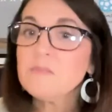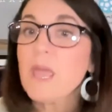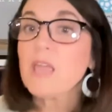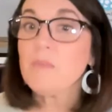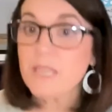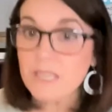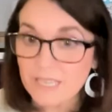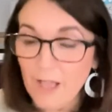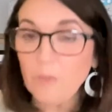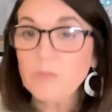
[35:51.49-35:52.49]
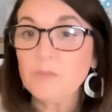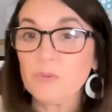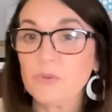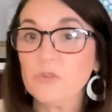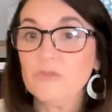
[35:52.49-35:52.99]
Maybe it helped
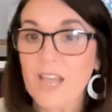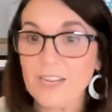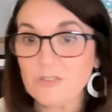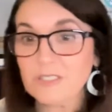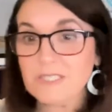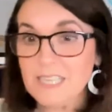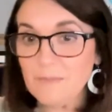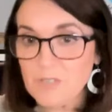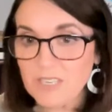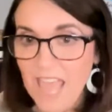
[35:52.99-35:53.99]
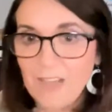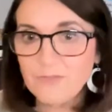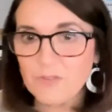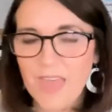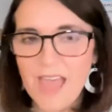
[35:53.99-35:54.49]
improve natural conception
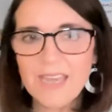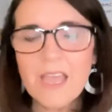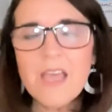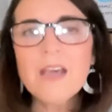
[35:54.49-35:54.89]
after that.